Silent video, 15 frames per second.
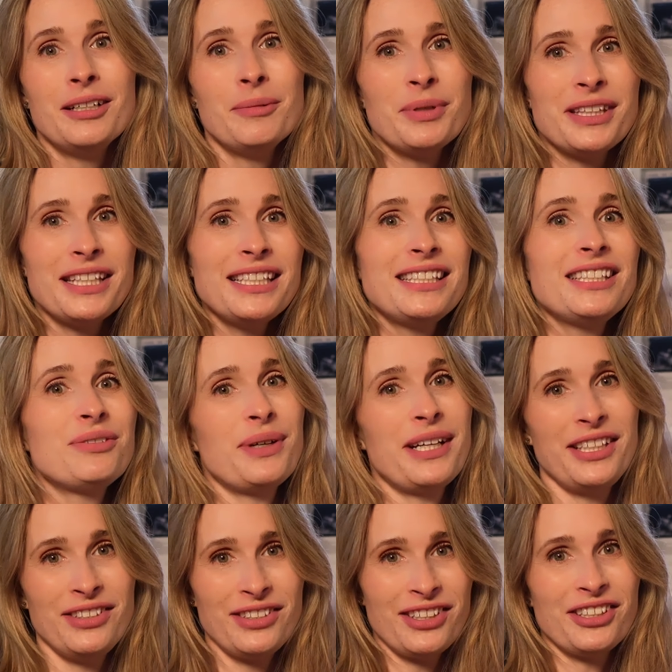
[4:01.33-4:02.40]
But this is where
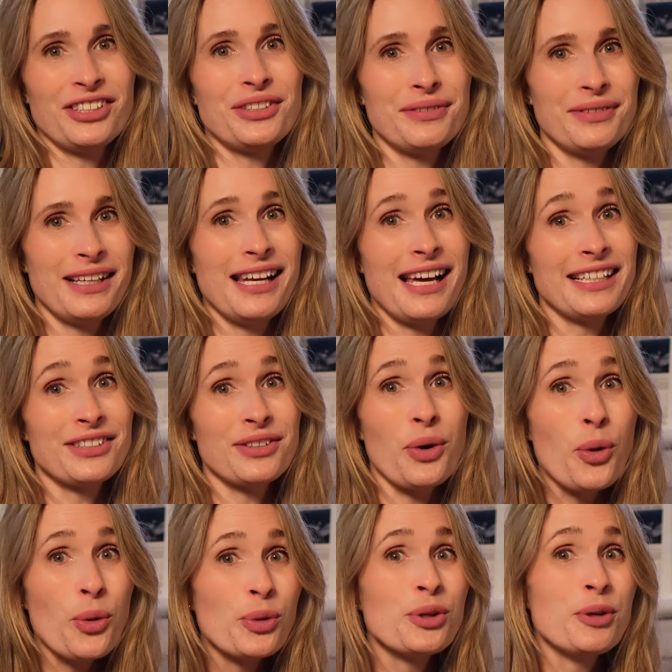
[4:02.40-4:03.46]
you start to realise
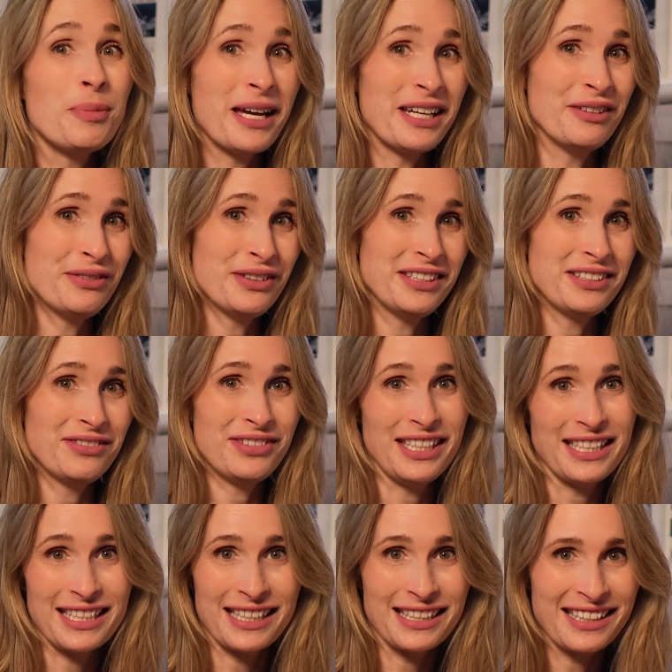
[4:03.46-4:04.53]
all the benefits of
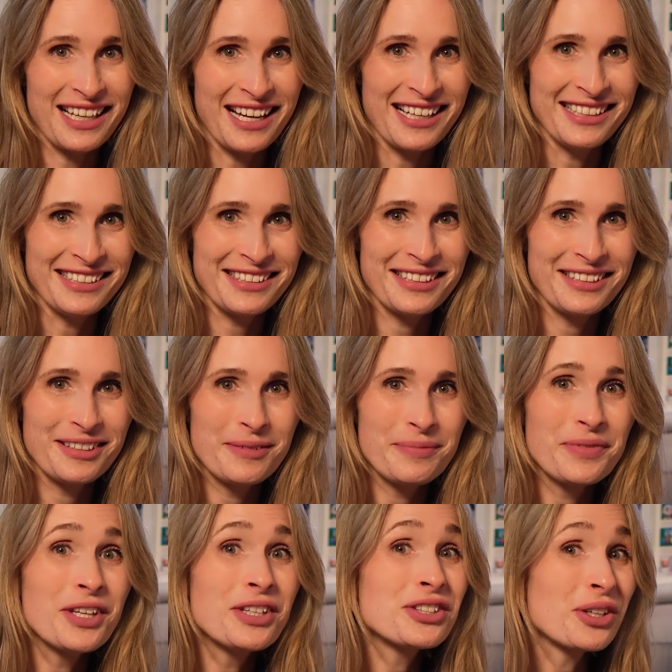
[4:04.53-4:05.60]
these little guys.
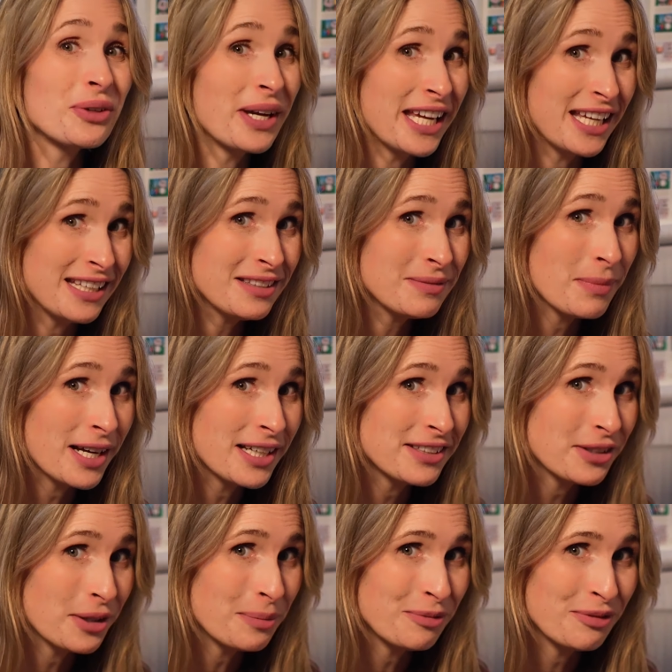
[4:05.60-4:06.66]
So here's my
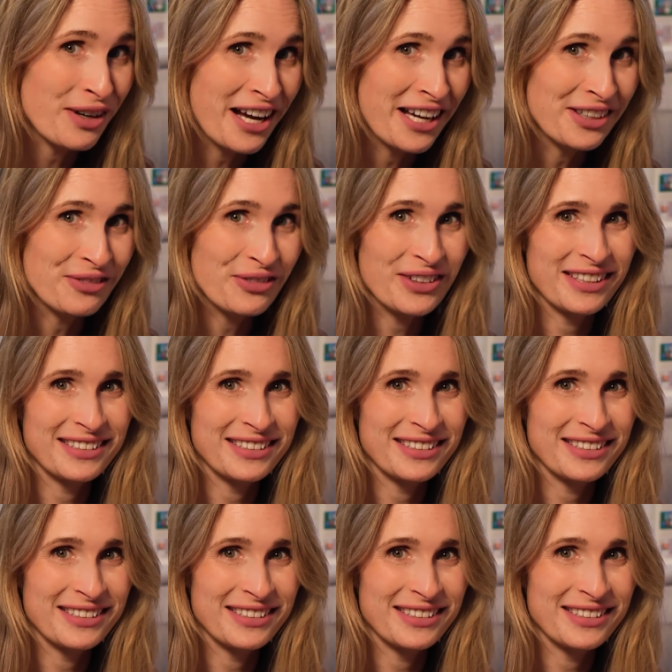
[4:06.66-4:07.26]
top 5.